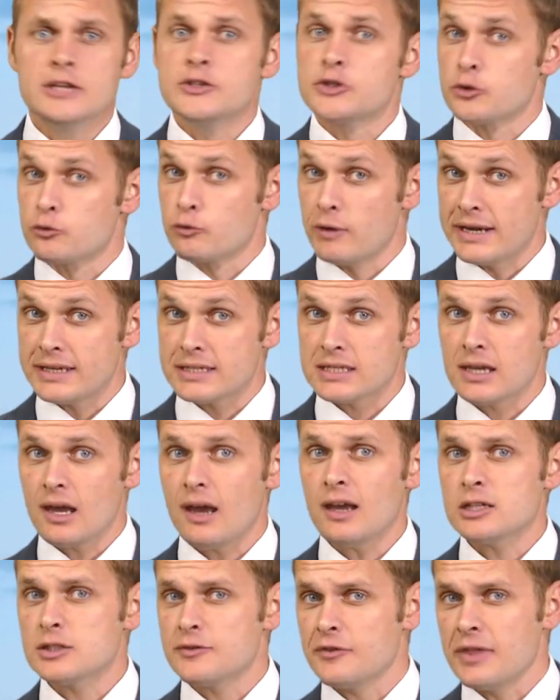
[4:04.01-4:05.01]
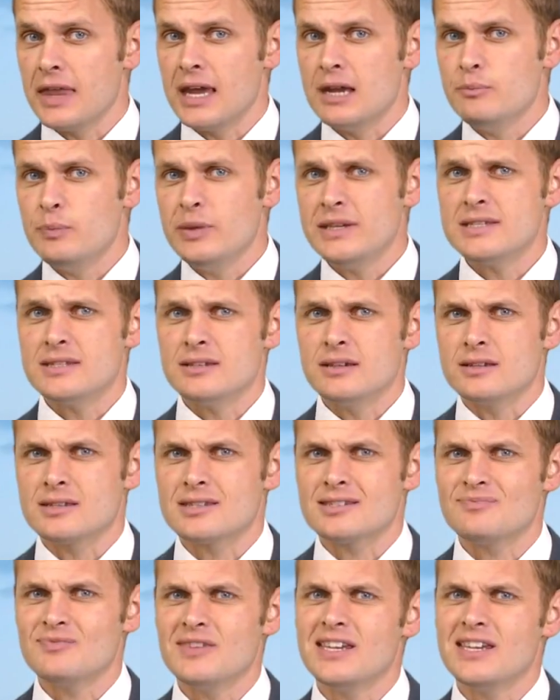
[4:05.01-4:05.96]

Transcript: to raise cash for their business,